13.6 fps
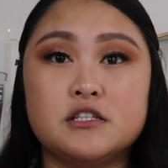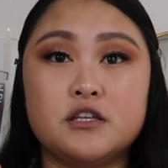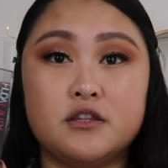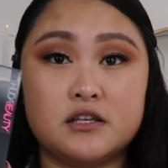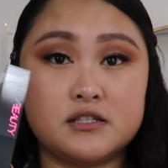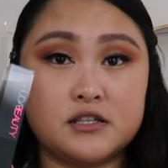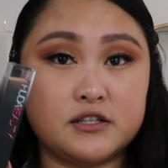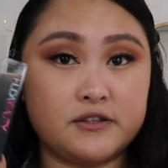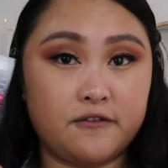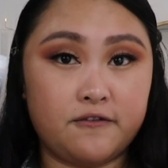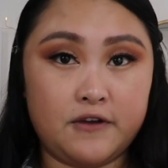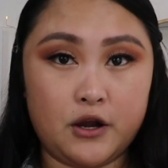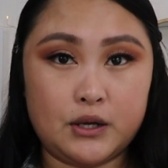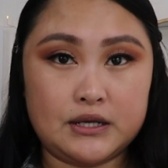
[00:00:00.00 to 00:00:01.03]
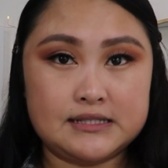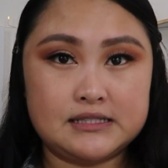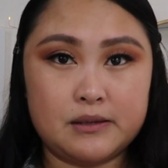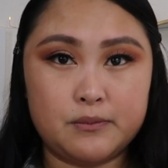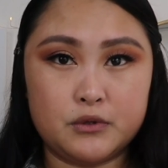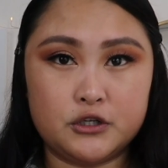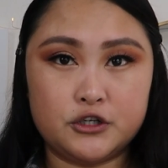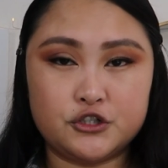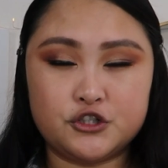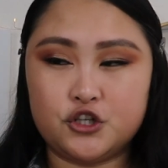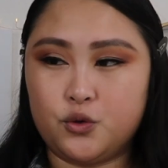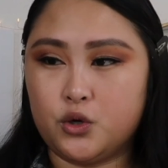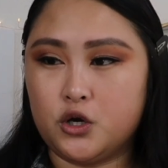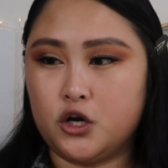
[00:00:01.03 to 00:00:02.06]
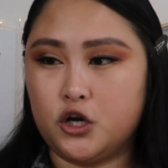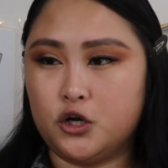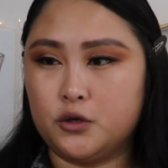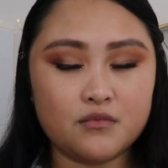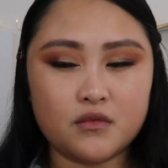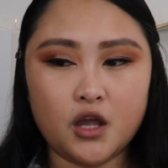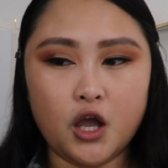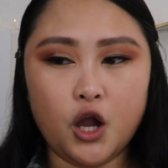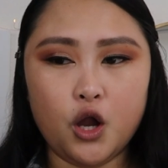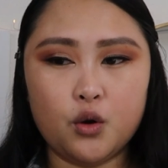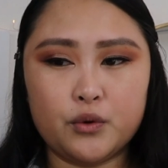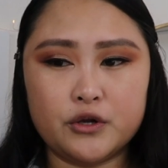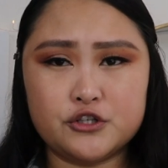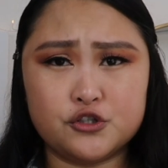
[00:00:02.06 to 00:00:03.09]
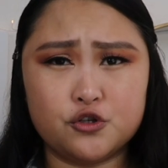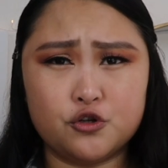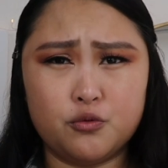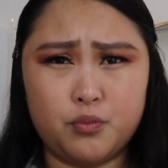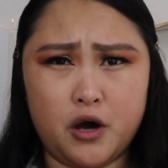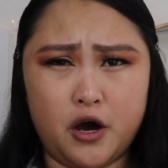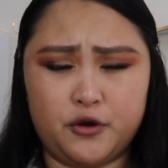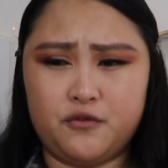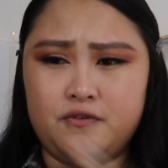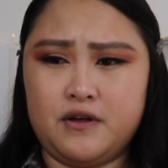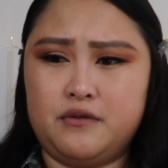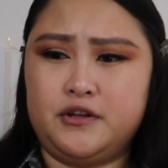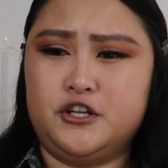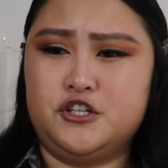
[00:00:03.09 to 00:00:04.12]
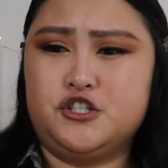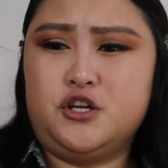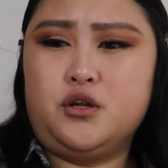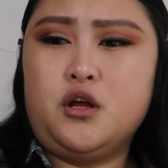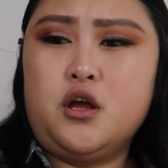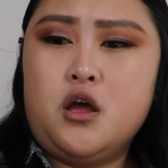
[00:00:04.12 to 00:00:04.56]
So this looks very similar to her original bottle foundation.